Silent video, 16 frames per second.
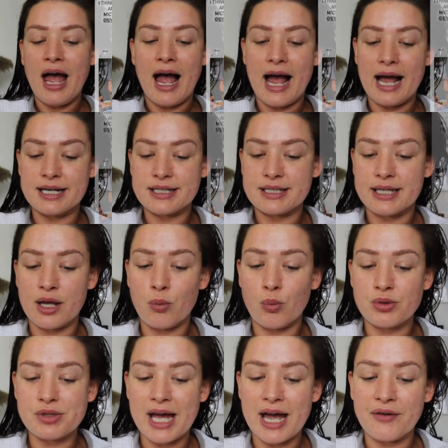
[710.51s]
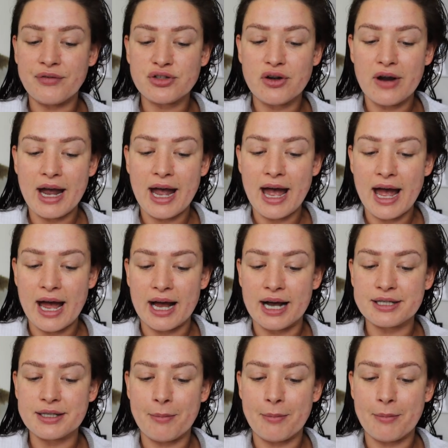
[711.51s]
And it was after I had